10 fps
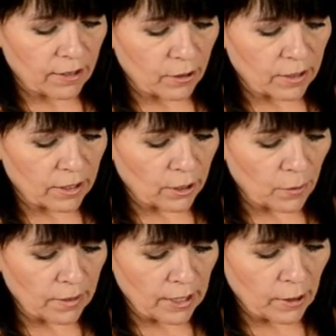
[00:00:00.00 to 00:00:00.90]
You're going to
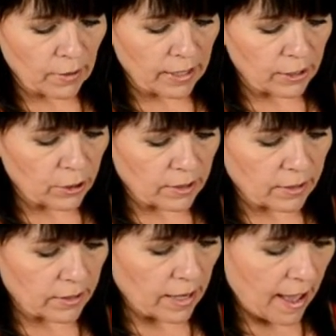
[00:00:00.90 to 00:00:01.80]
go in there and
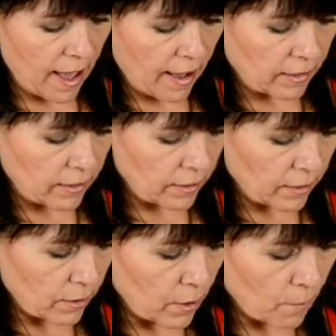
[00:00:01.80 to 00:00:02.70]
just add
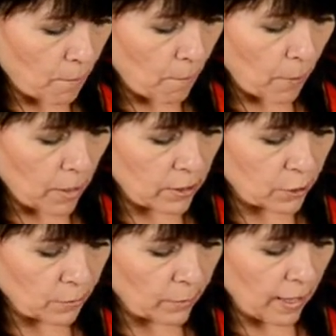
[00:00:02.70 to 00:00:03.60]
a bunch
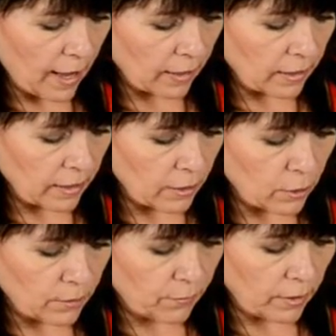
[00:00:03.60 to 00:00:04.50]
of black. And
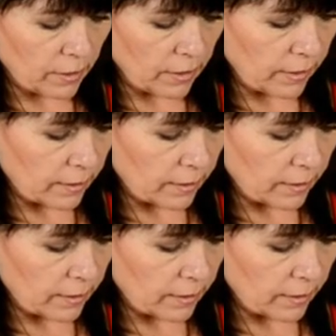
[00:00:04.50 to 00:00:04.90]
just fill it in.